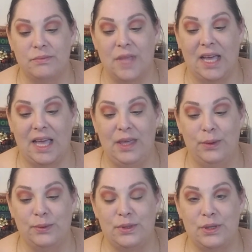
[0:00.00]
like I
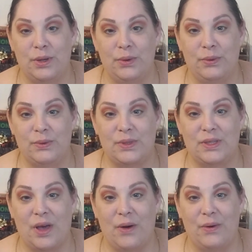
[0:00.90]
used to,
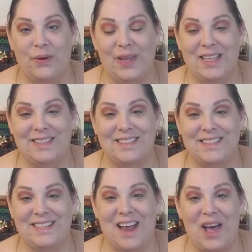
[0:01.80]
so it's
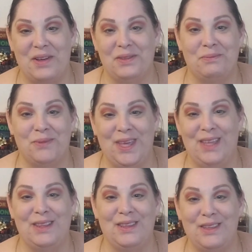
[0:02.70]
not
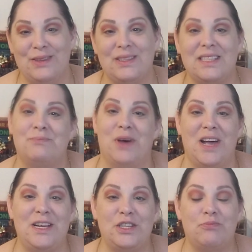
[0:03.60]
being used as
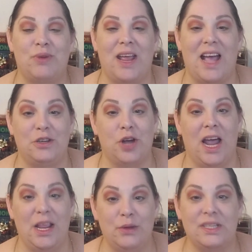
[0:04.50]
much, but I
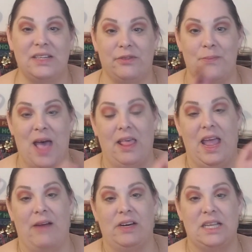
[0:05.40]
try and use a different
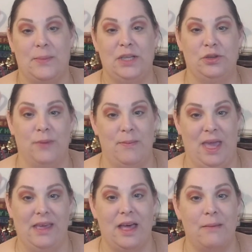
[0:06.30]
palette every time I do my
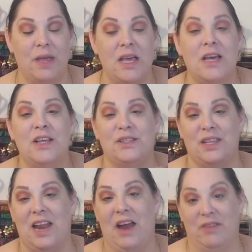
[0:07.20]
makeup so
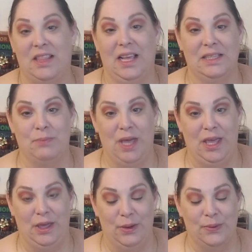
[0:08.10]
that everything is
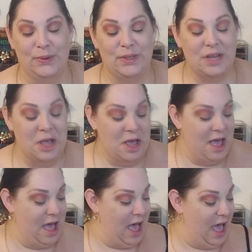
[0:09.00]
being used.
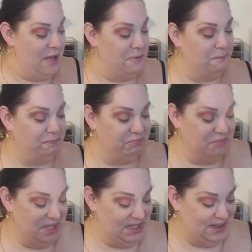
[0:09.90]

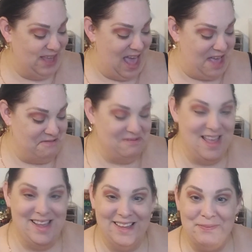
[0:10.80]
So yeah,
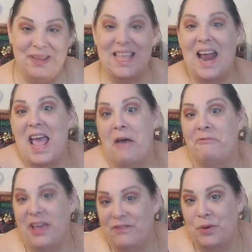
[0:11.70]
but then I
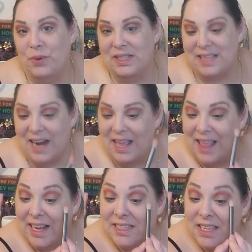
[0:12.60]
have favorite ones that I
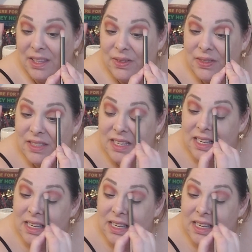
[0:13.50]
like to use.